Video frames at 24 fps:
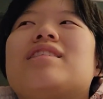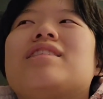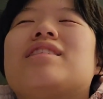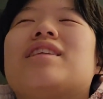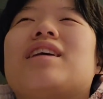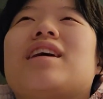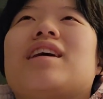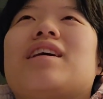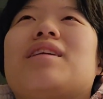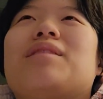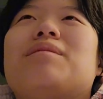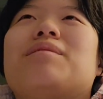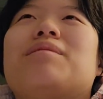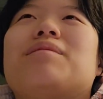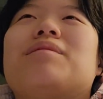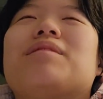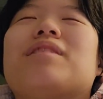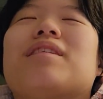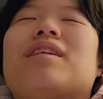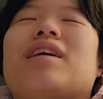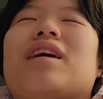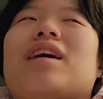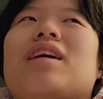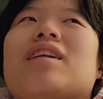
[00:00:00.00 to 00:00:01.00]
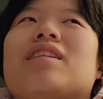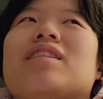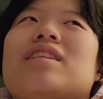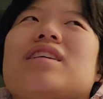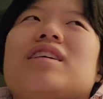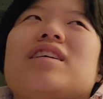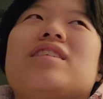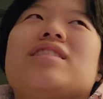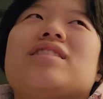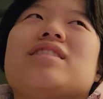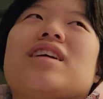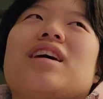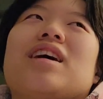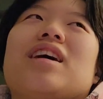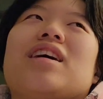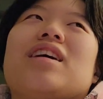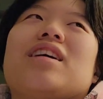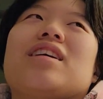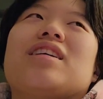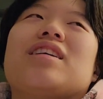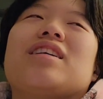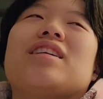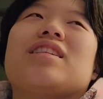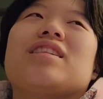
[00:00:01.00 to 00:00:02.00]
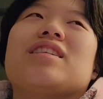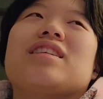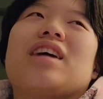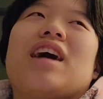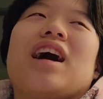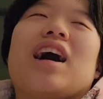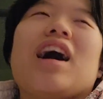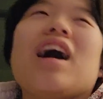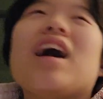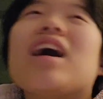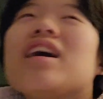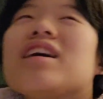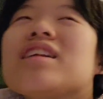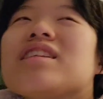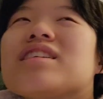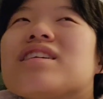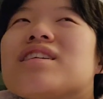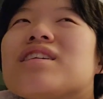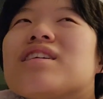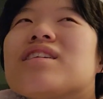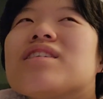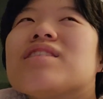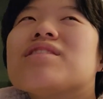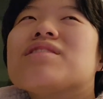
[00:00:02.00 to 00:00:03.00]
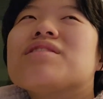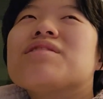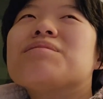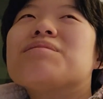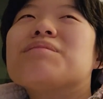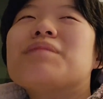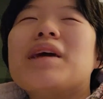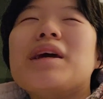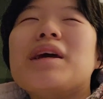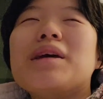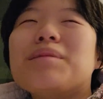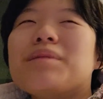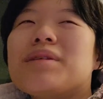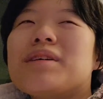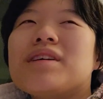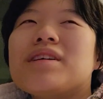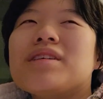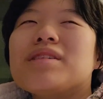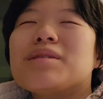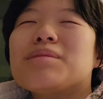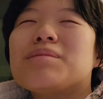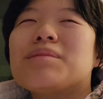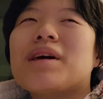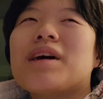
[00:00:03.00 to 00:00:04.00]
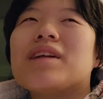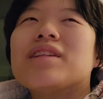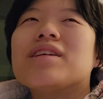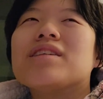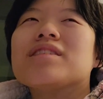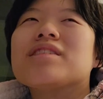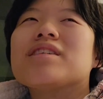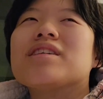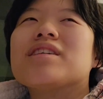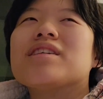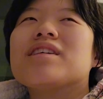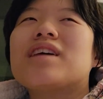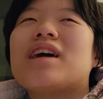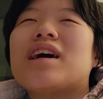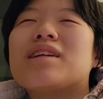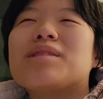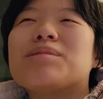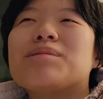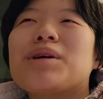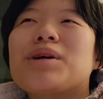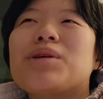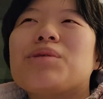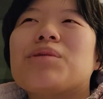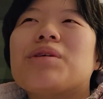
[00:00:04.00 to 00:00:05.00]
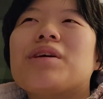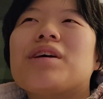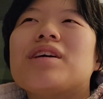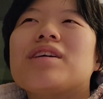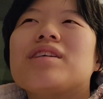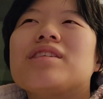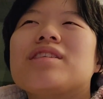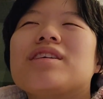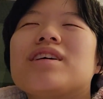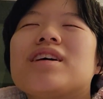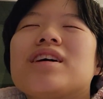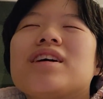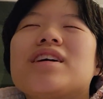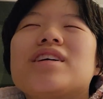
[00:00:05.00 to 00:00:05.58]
then at least I can kind of maybe depend on the anime one